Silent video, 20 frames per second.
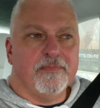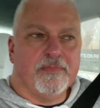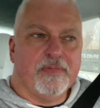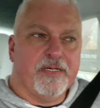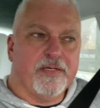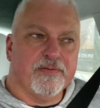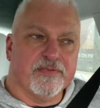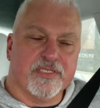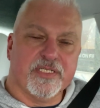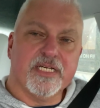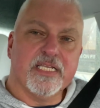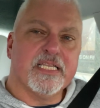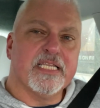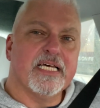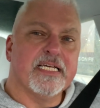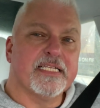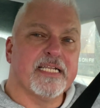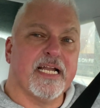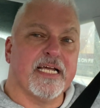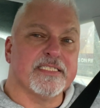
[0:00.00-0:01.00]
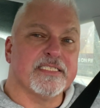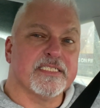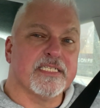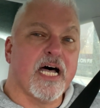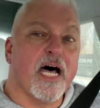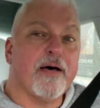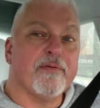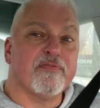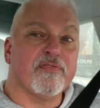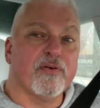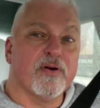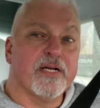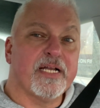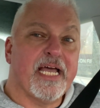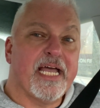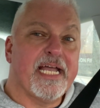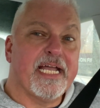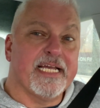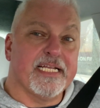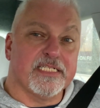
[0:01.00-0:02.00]
It was a good thing that I stopped for a
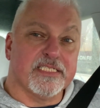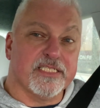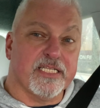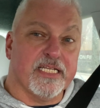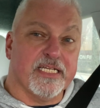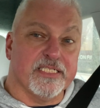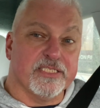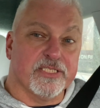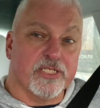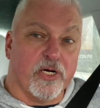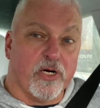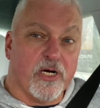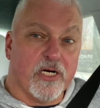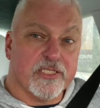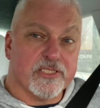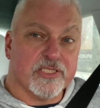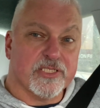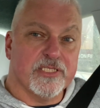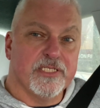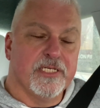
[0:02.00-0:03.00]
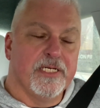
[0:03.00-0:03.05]
day and then charged.